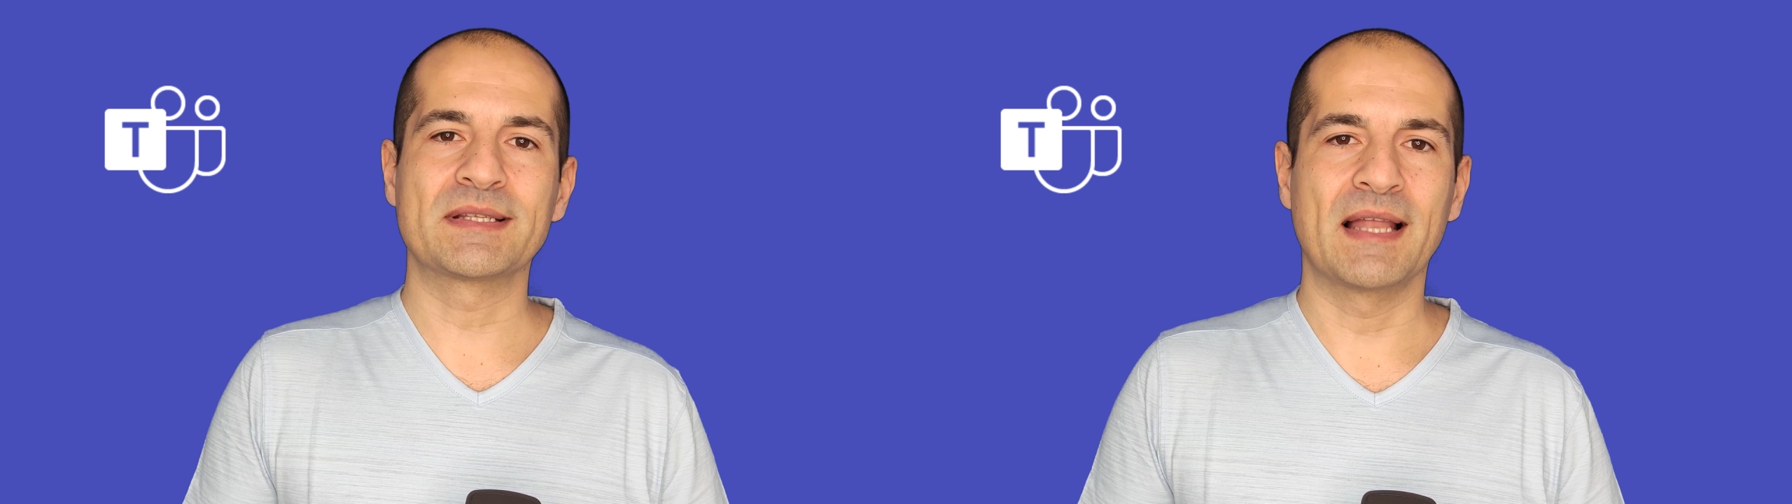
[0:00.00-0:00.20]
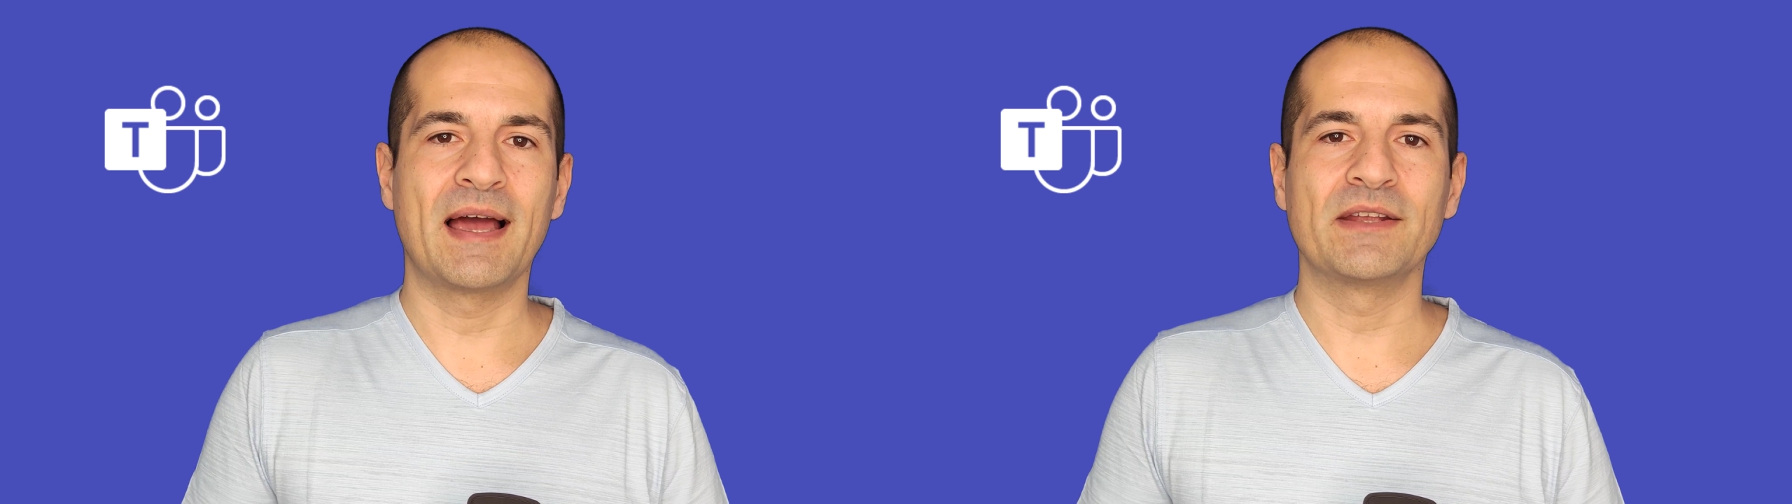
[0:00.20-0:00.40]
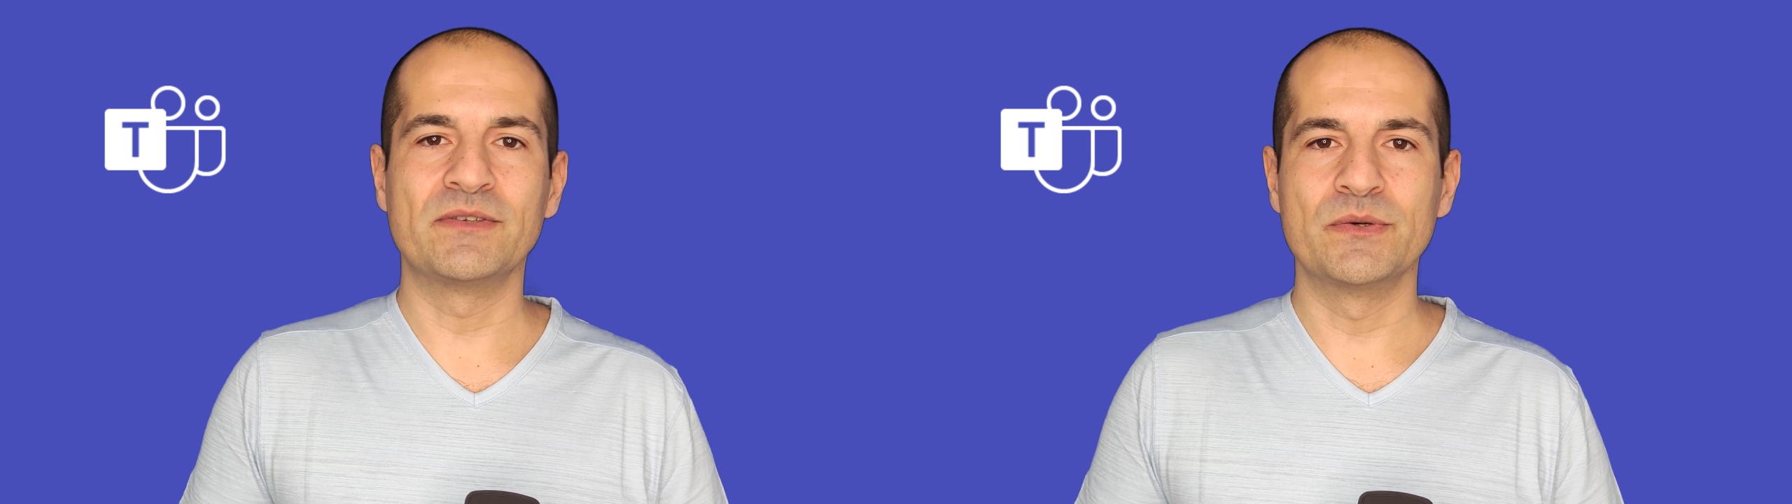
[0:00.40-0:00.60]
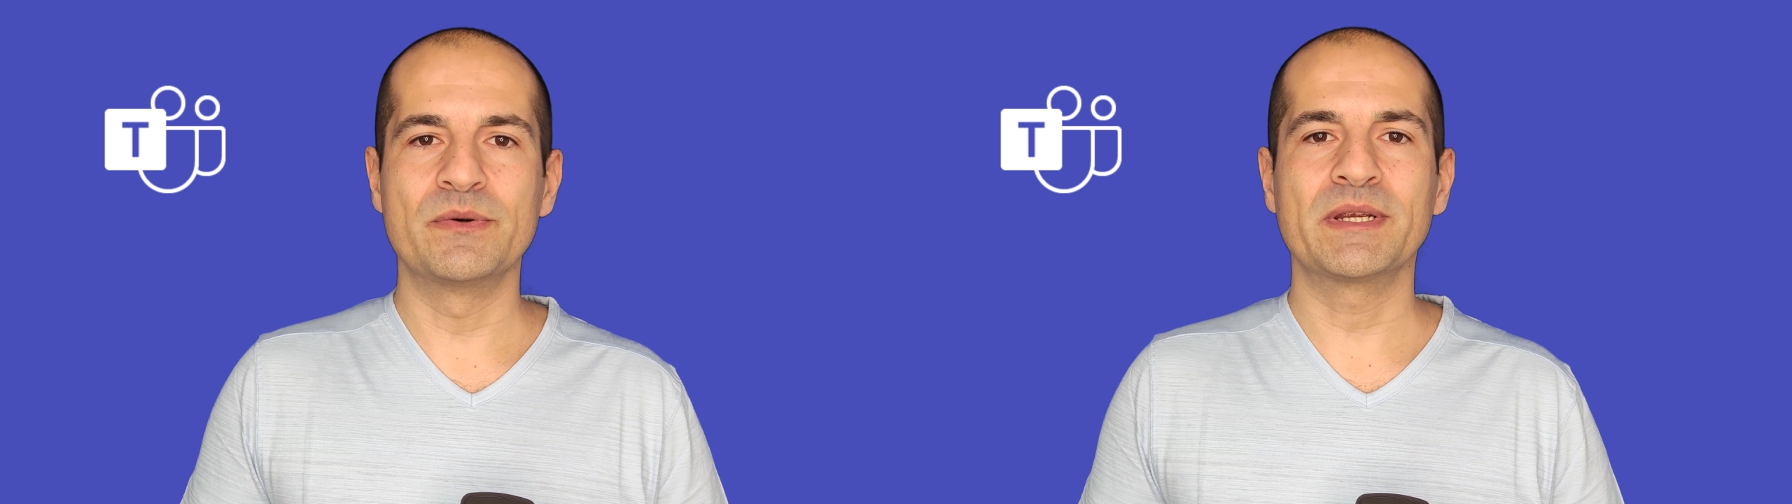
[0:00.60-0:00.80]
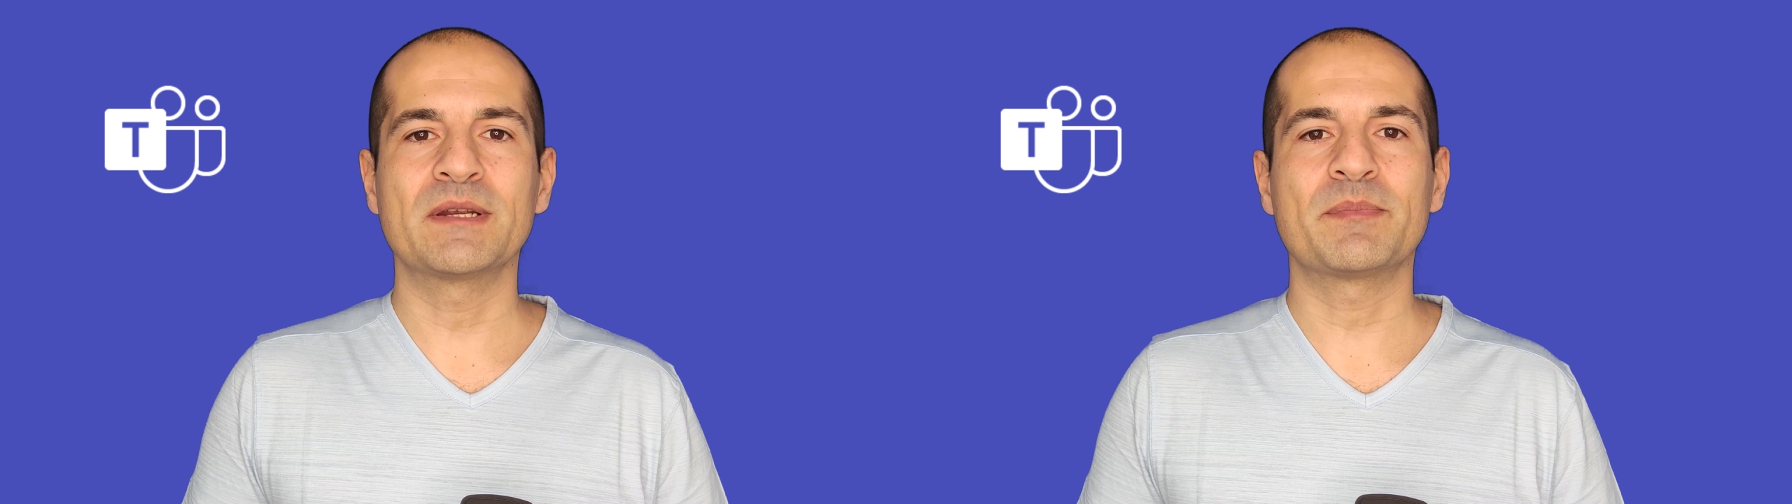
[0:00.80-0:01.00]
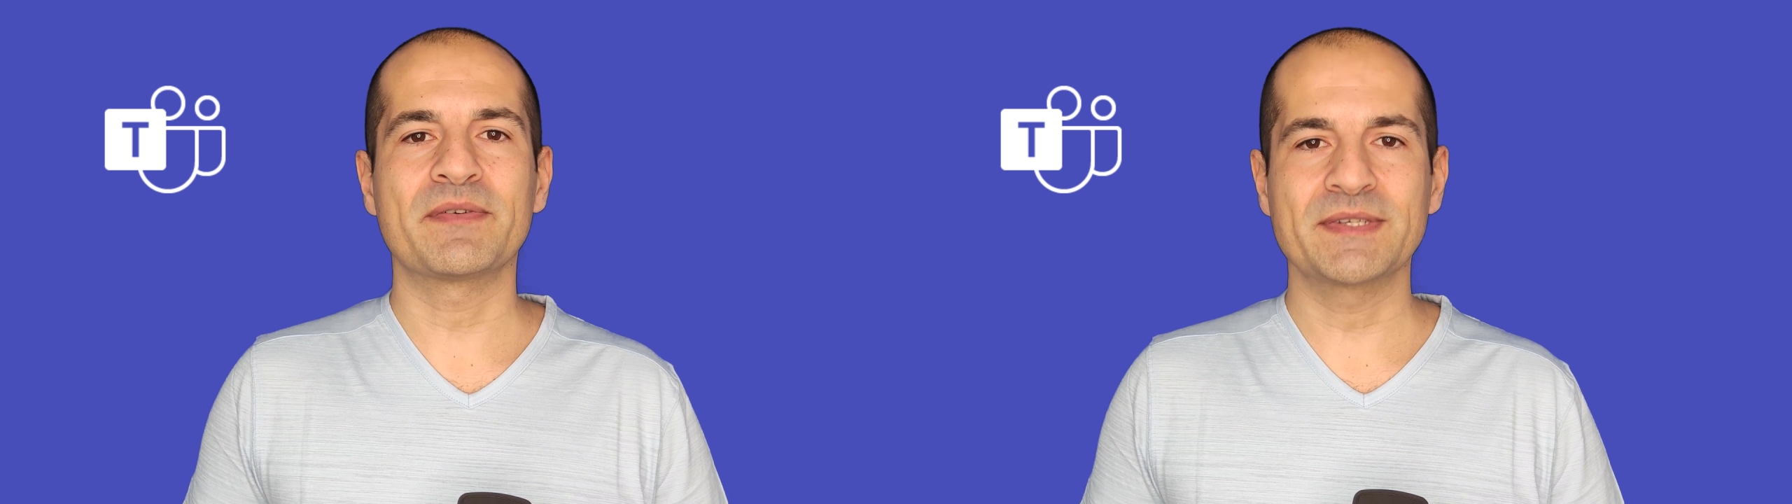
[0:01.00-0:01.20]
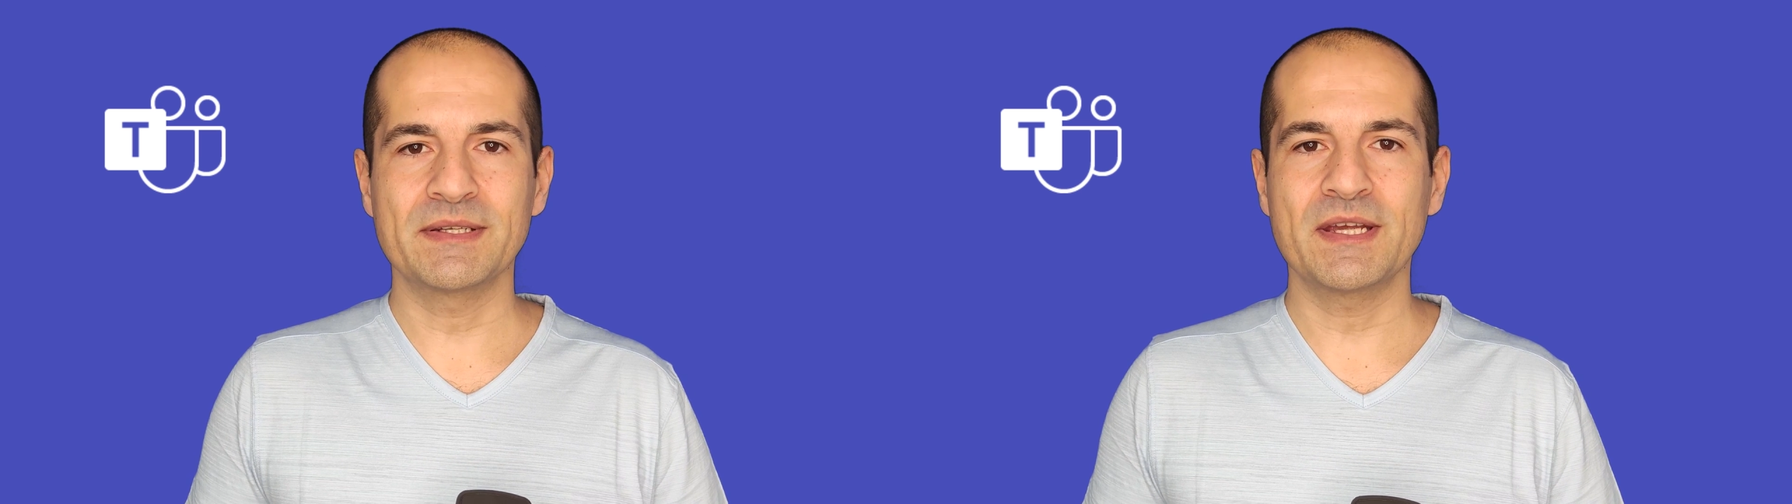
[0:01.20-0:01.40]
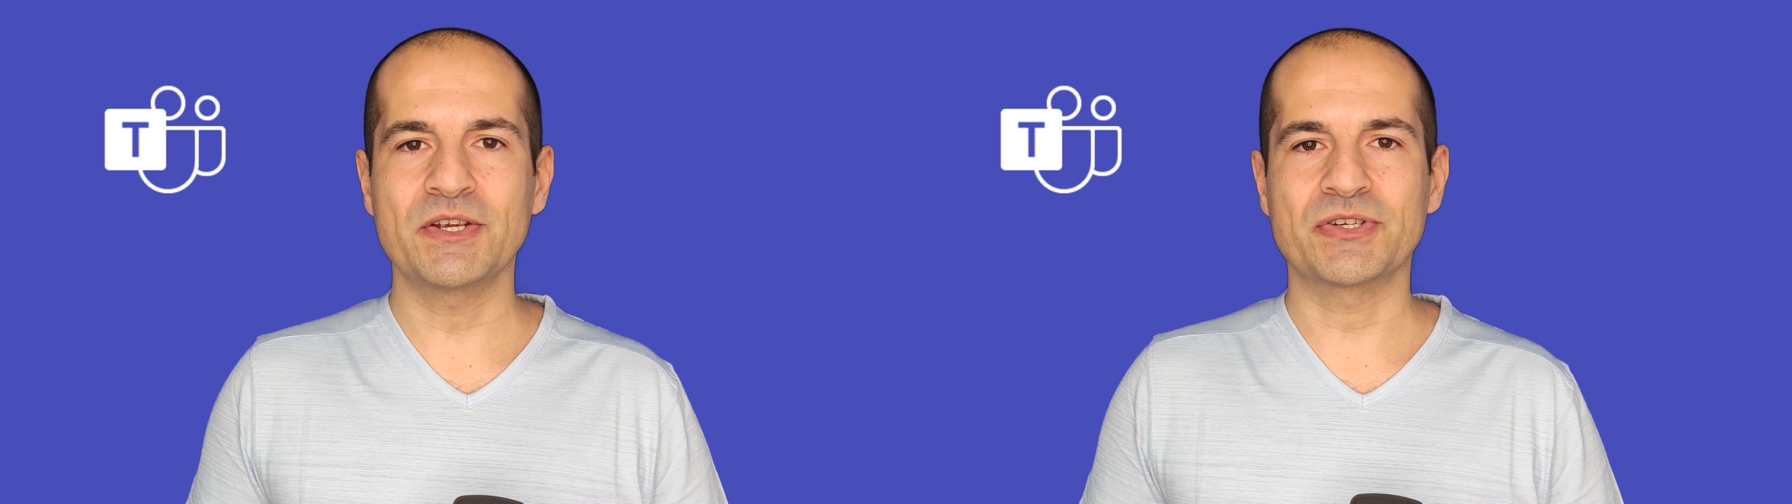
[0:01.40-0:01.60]
slide during the
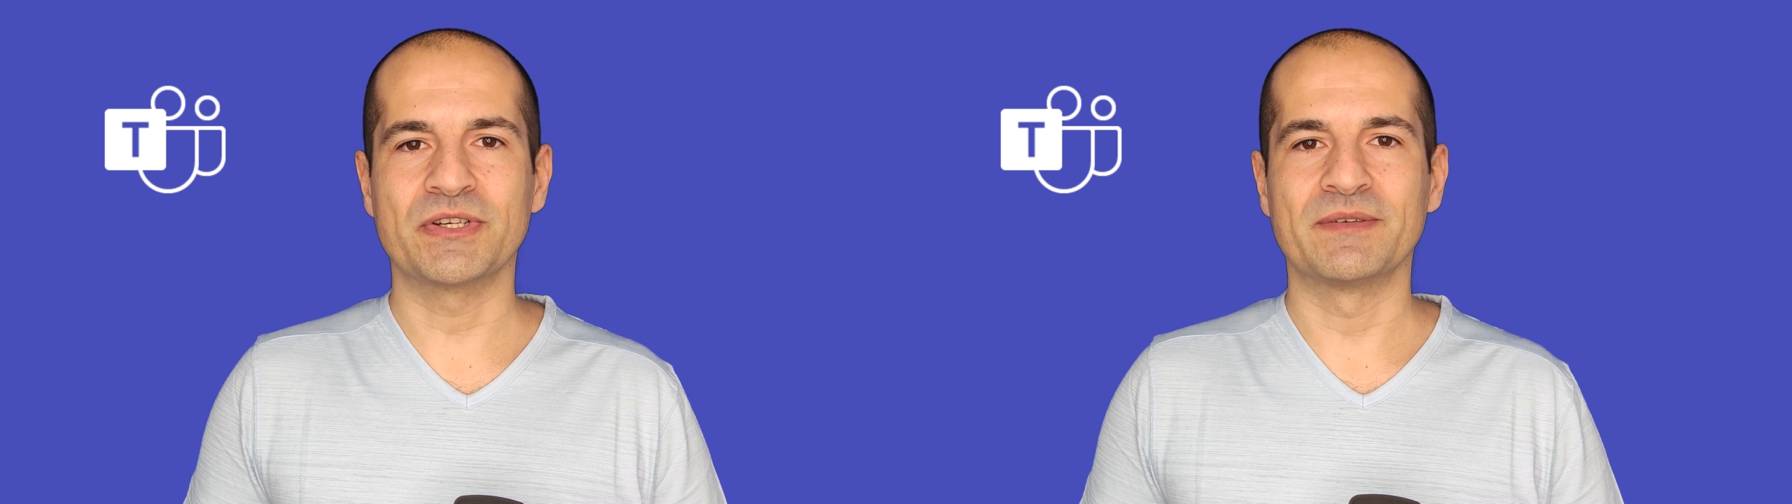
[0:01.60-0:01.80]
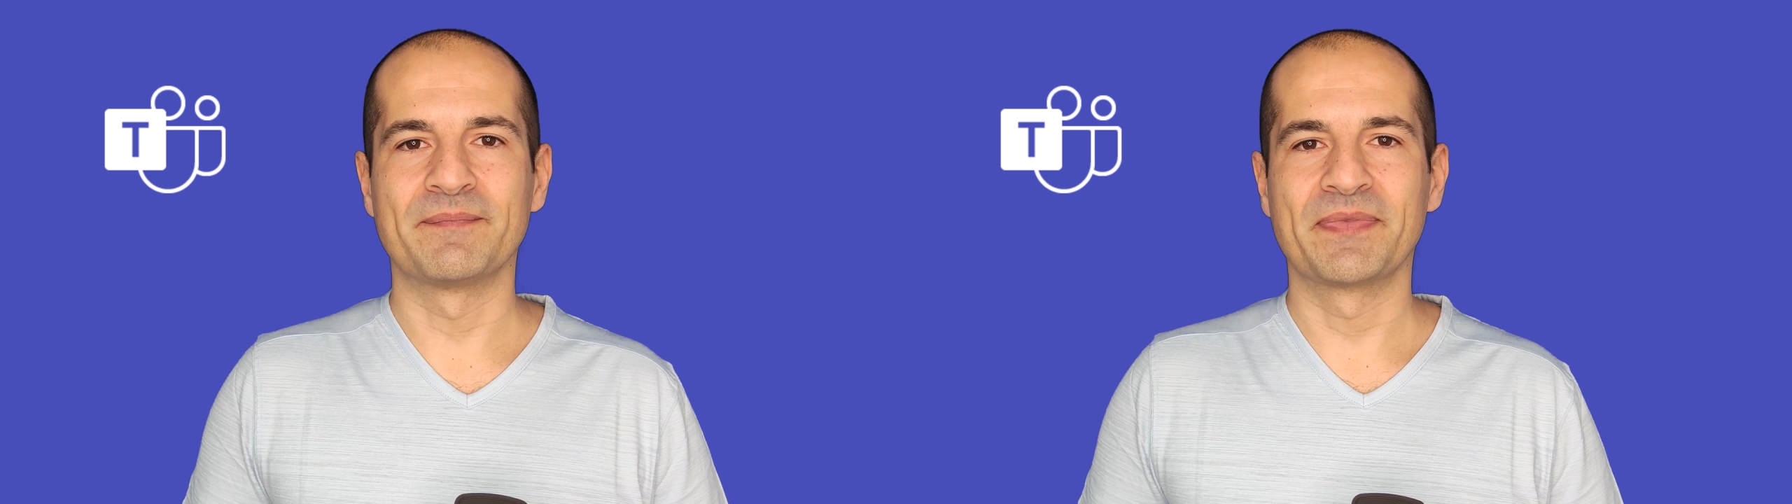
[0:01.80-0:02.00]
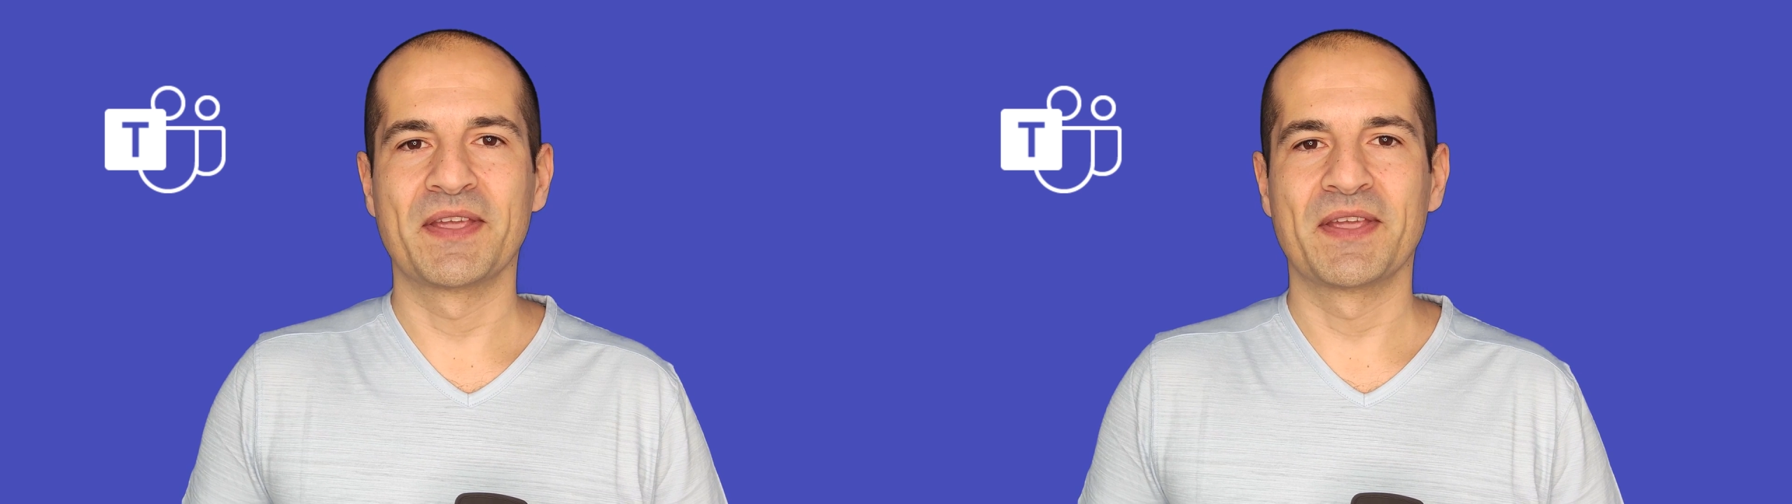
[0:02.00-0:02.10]
presentation.